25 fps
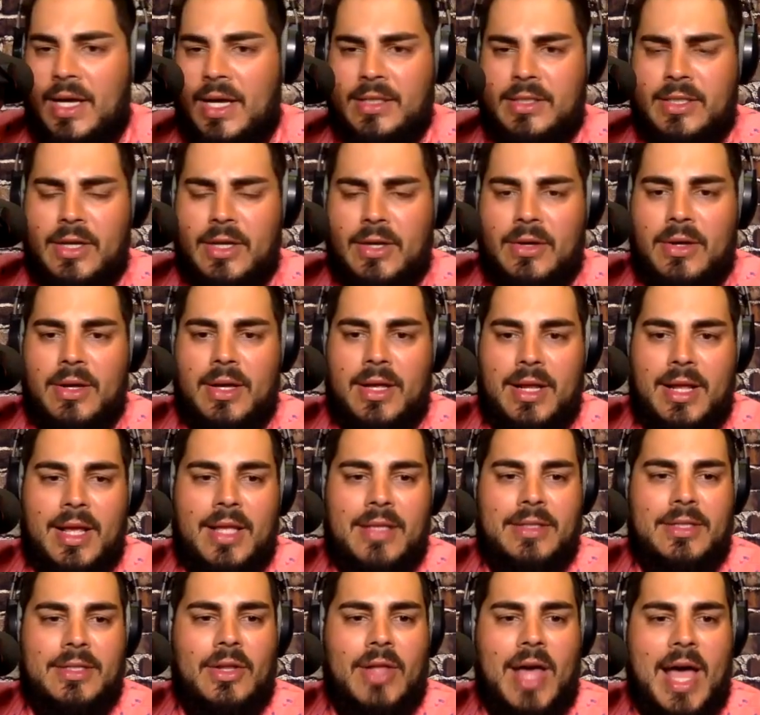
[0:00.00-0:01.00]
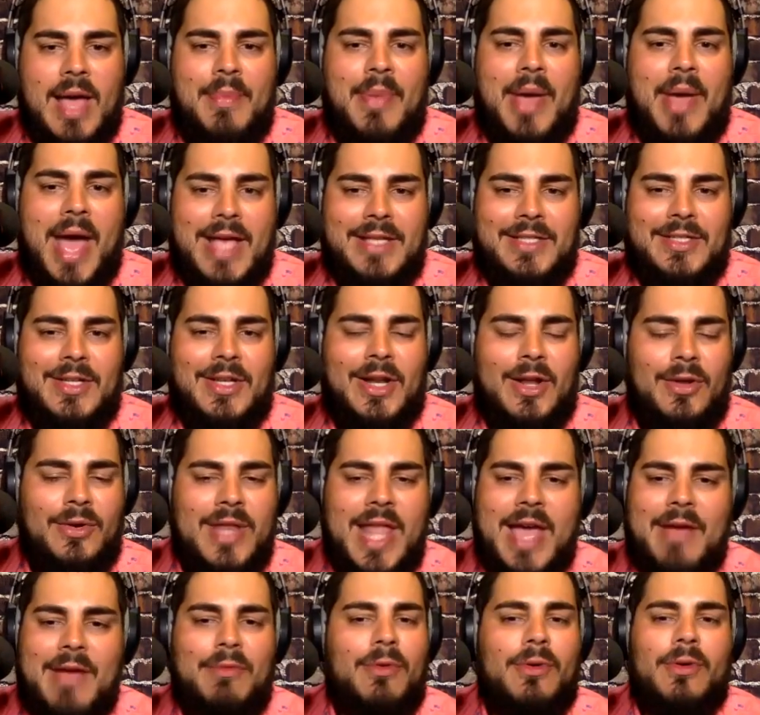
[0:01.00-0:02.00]
until I pass on, I'll
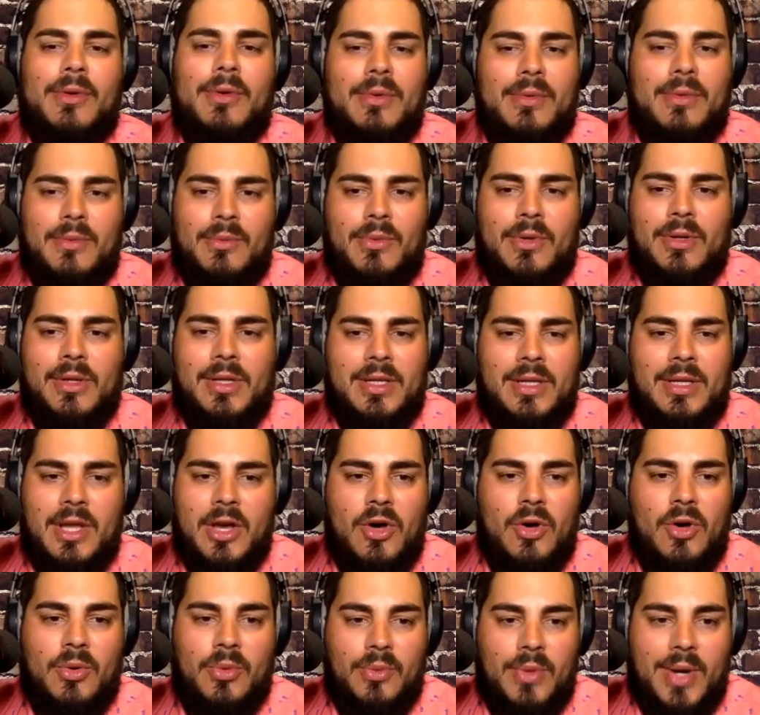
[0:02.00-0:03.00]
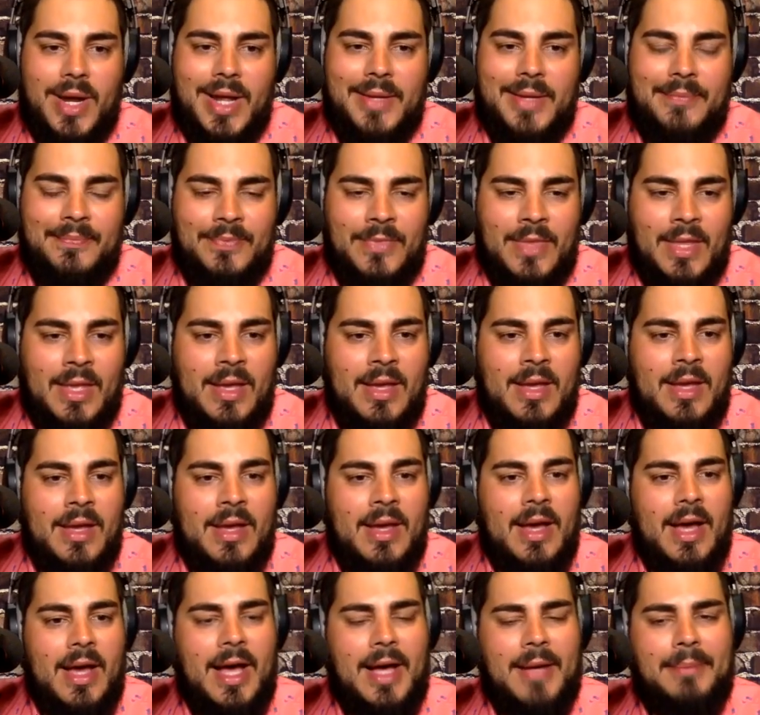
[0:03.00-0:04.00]
never really know, right?
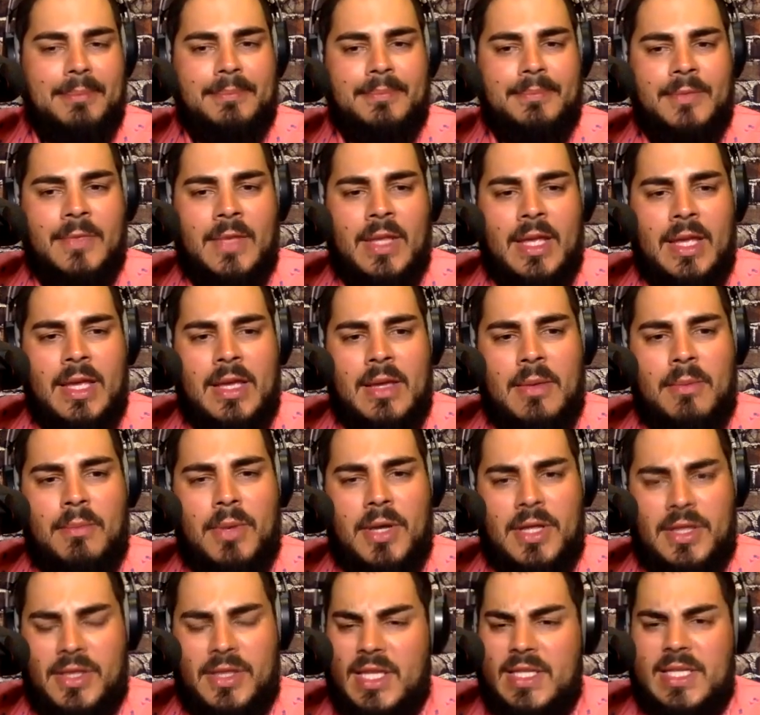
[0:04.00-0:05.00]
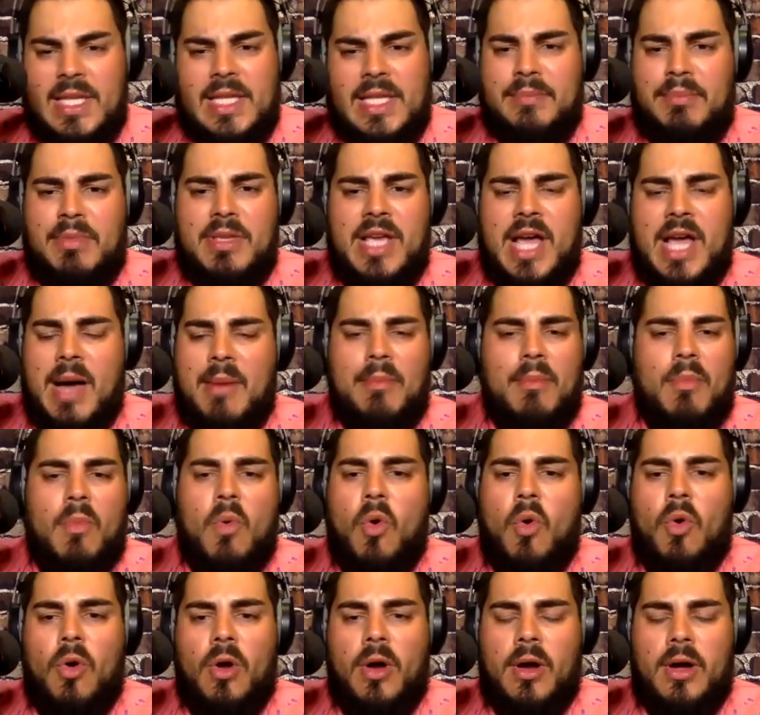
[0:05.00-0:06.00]
Um, but this has become
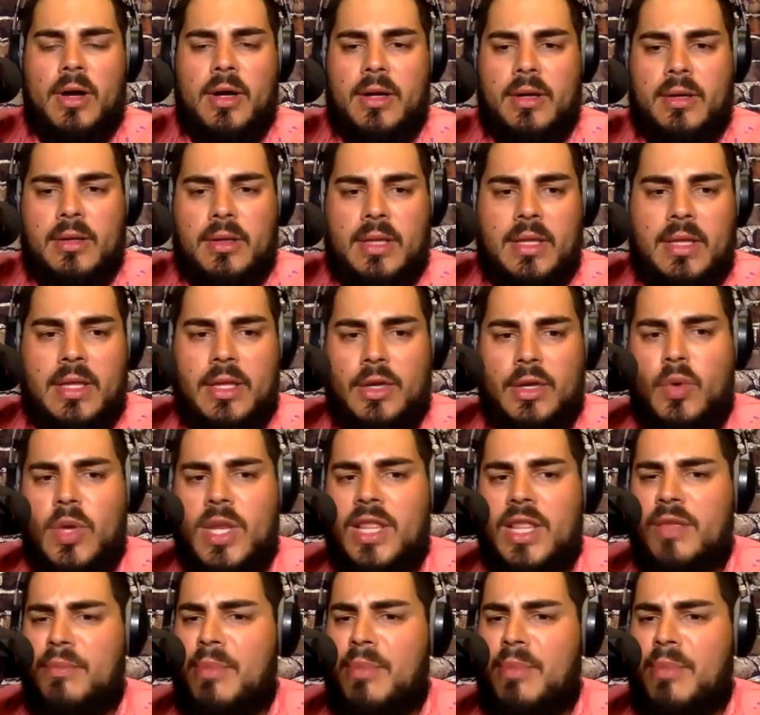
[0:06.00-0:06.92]
more, the Queen of the